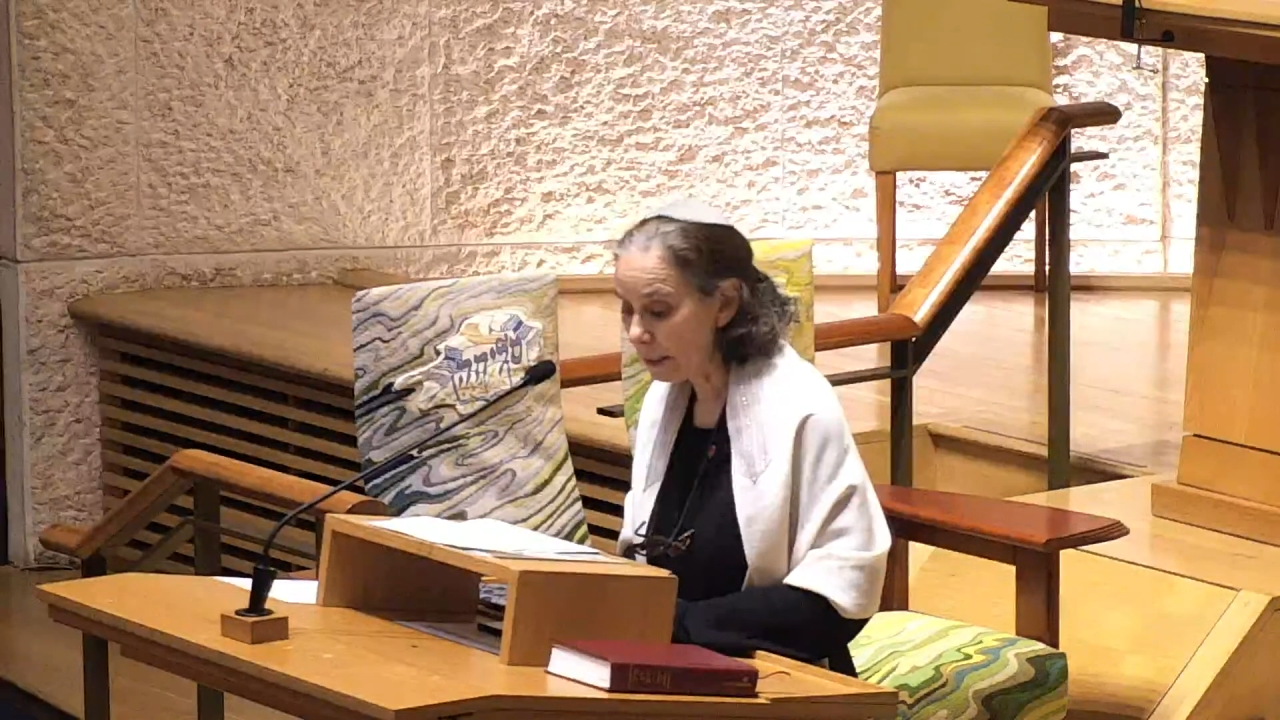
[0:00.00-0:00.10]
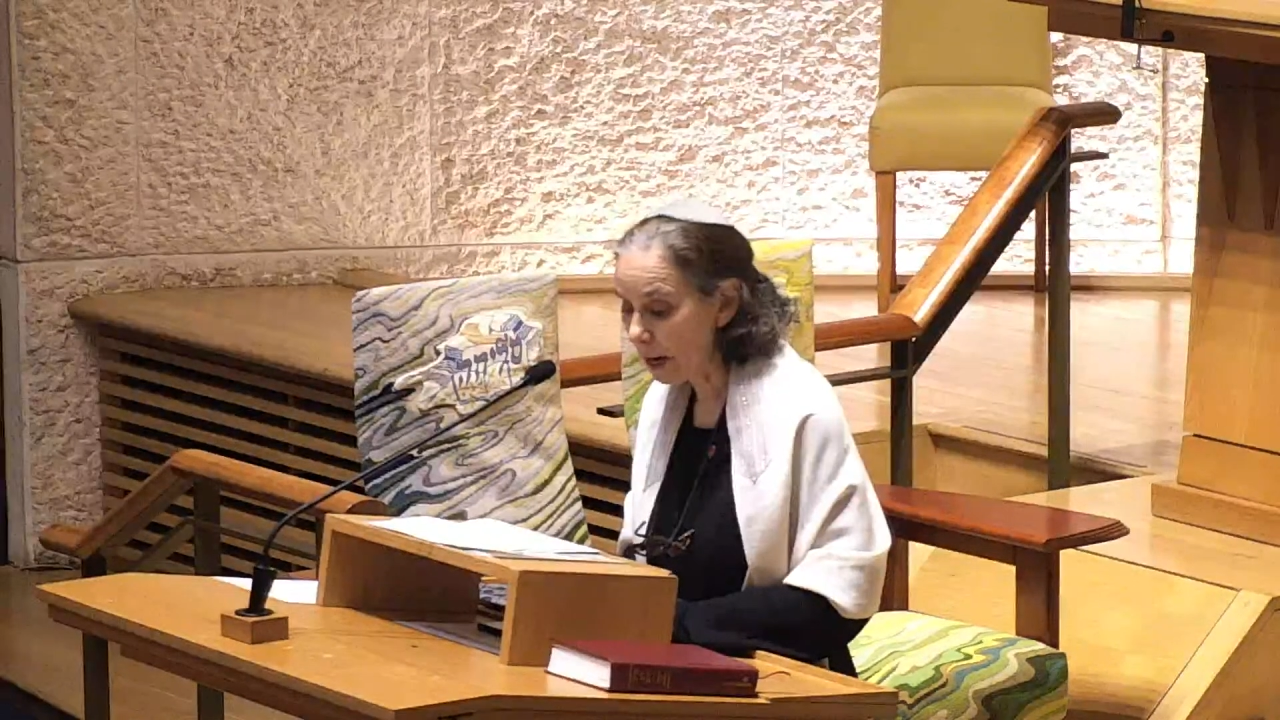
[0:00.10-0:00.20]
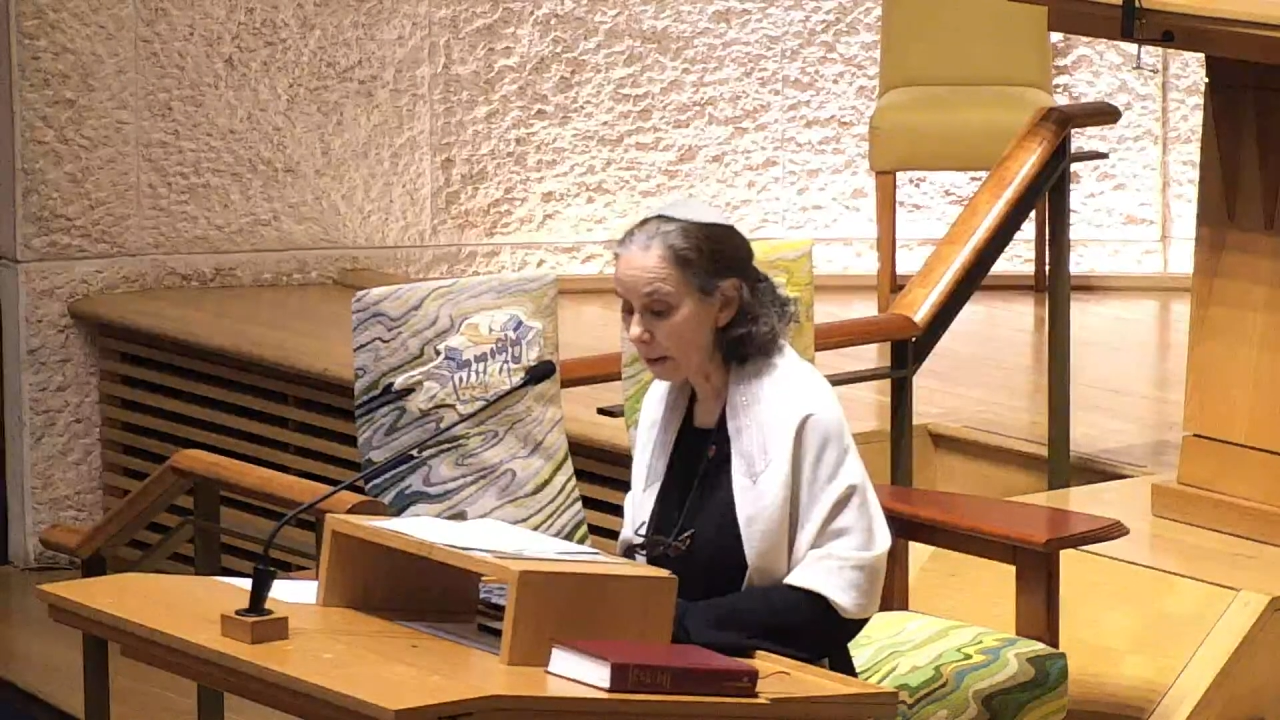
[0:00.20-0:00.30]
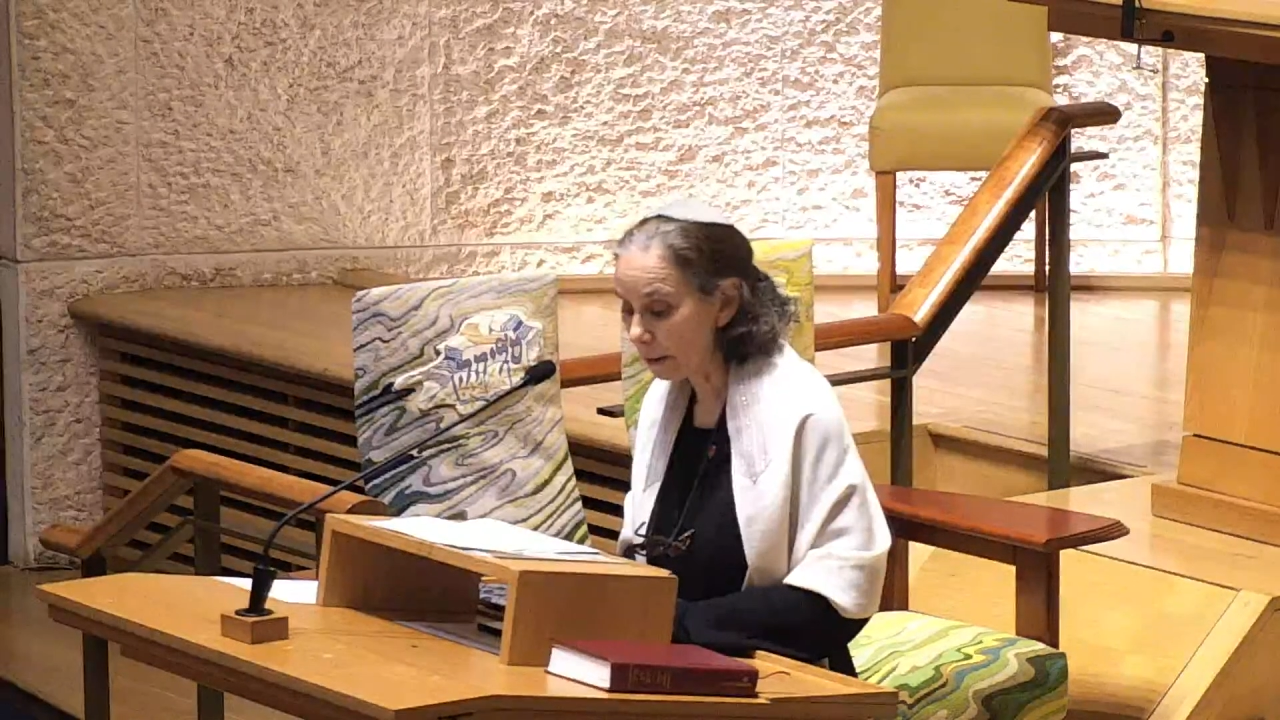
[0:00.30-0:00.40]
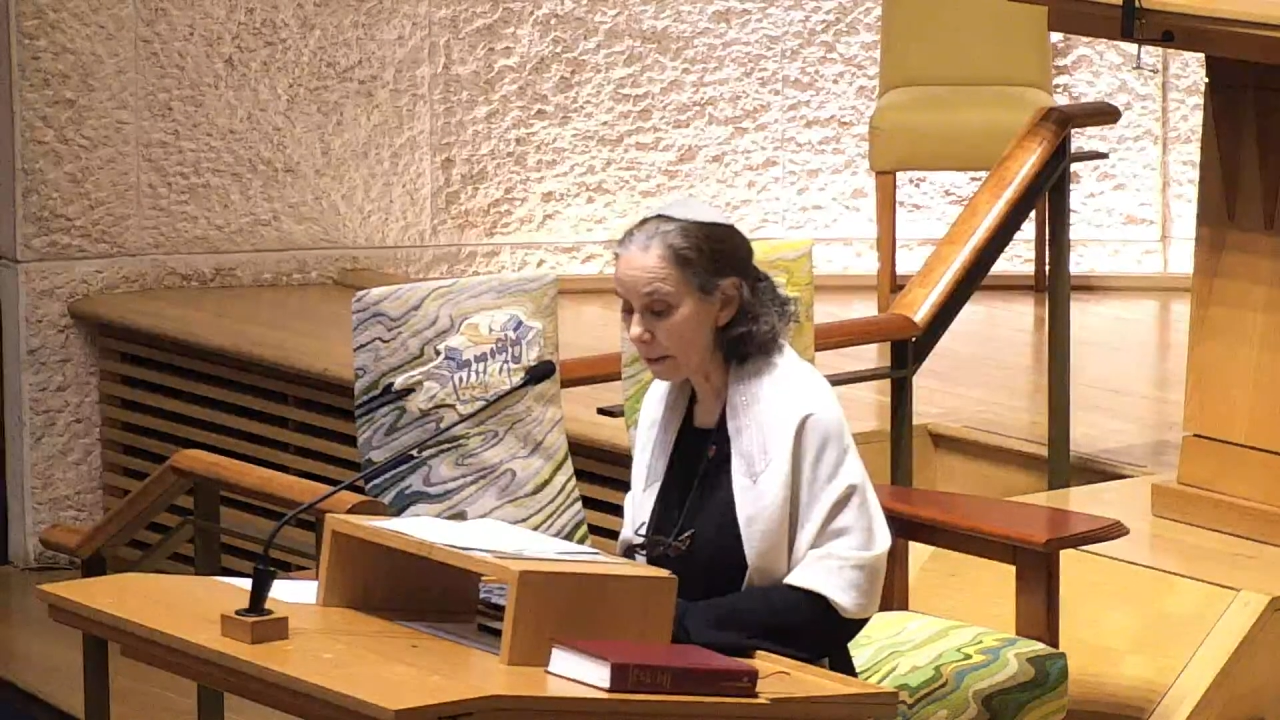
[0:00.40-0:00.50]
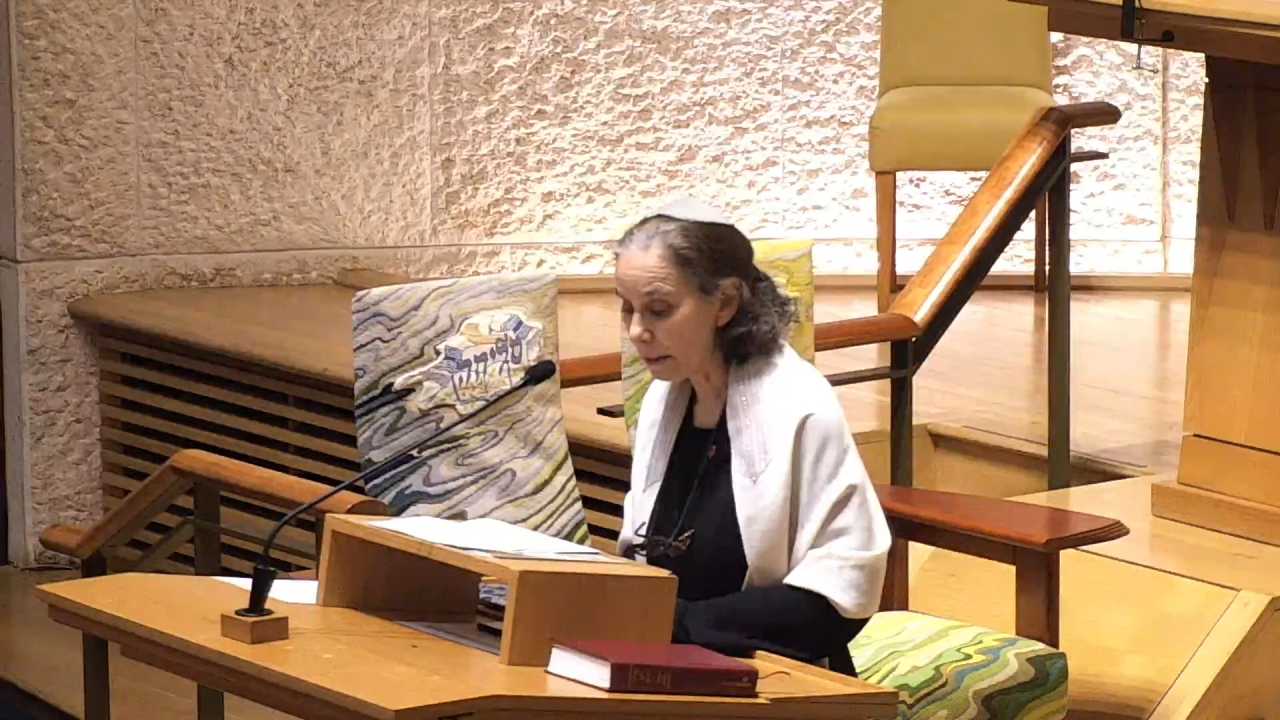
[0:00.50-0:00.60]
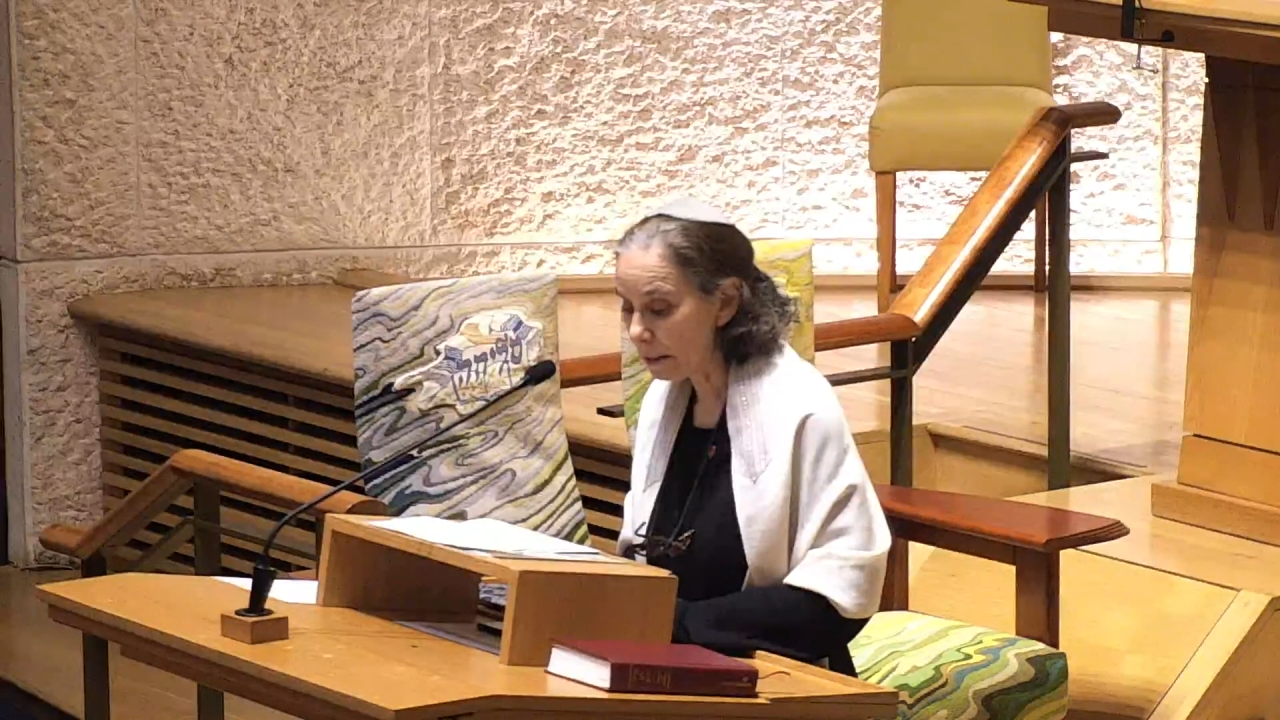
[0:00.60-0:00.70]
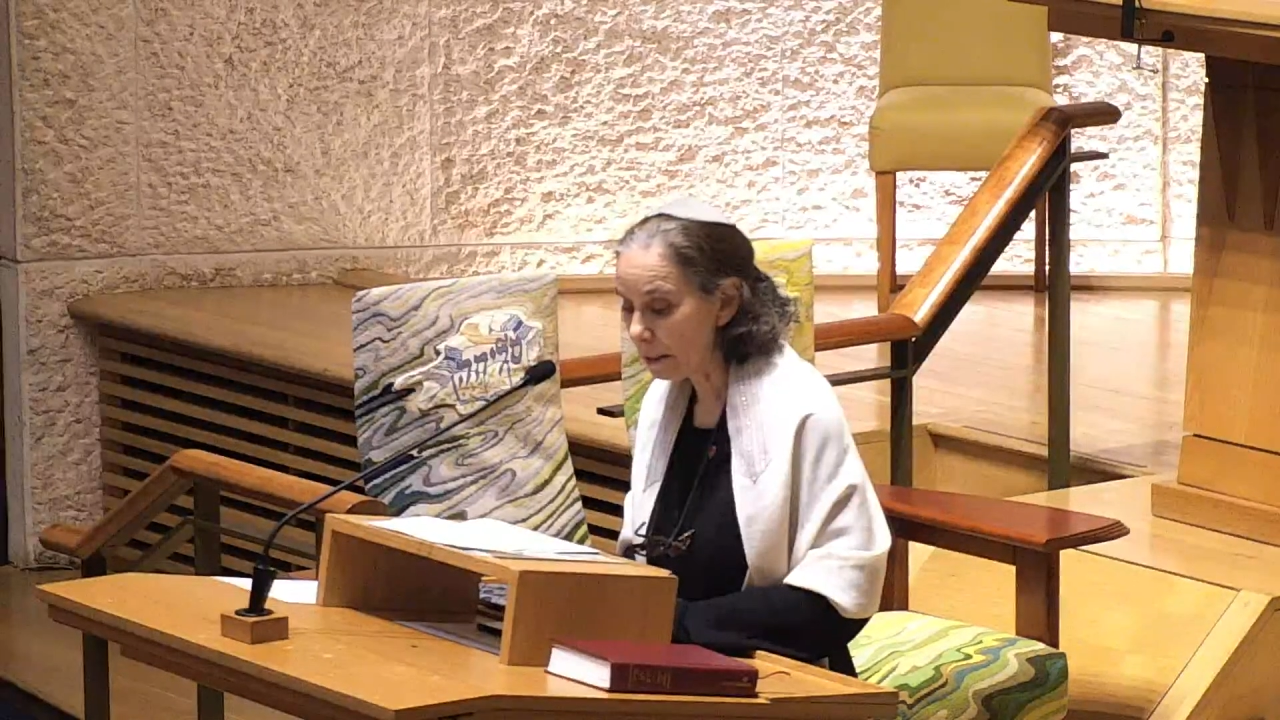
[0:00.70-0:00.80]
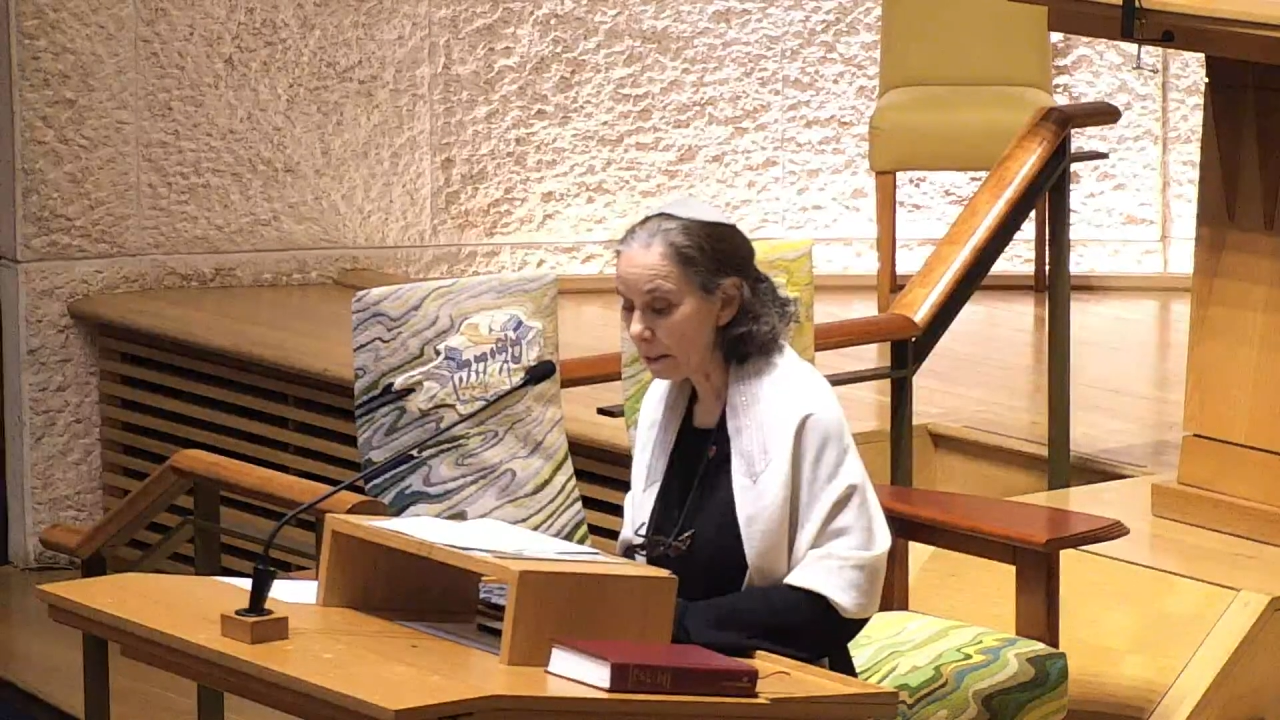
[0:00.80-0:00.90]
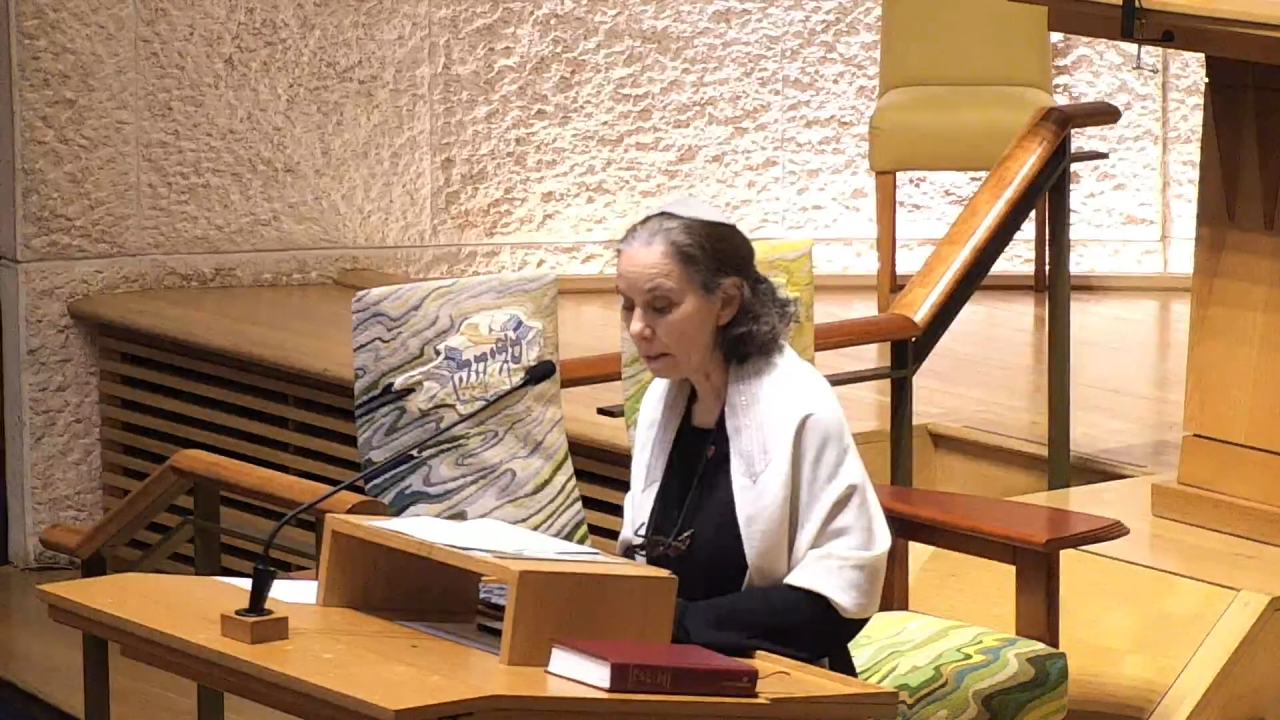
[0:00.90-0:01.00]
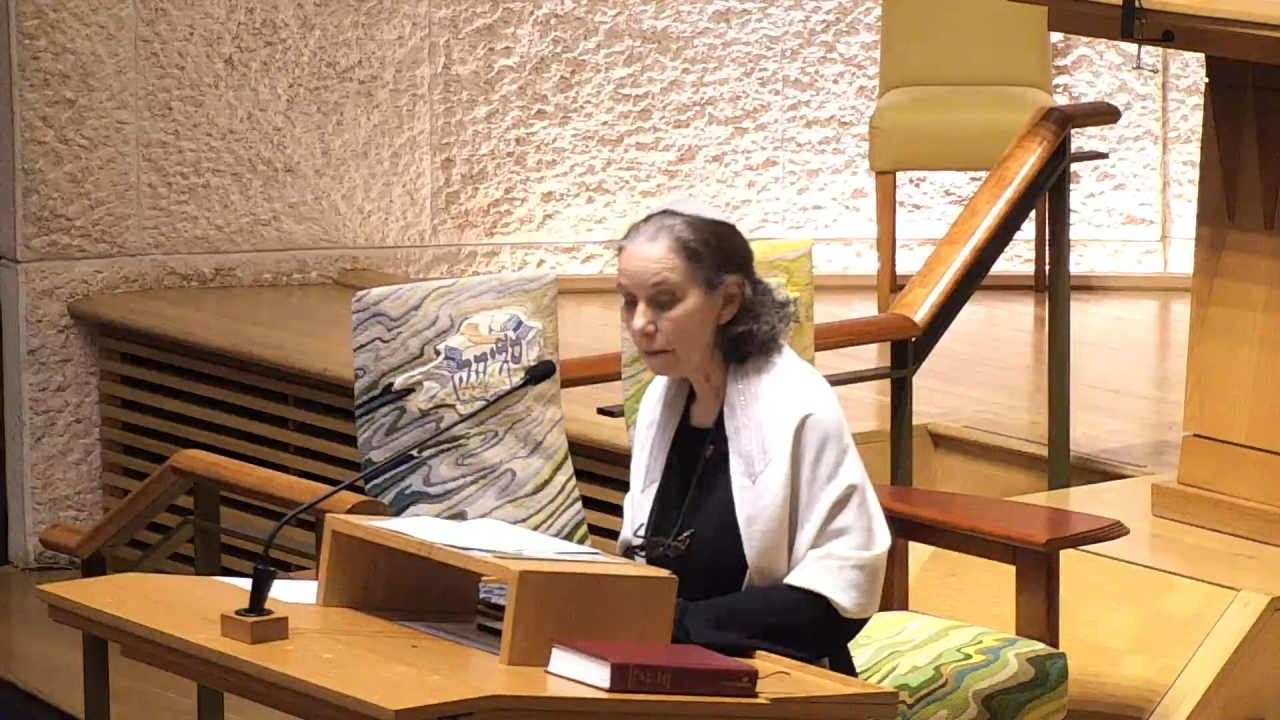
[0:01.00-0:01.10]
darkness,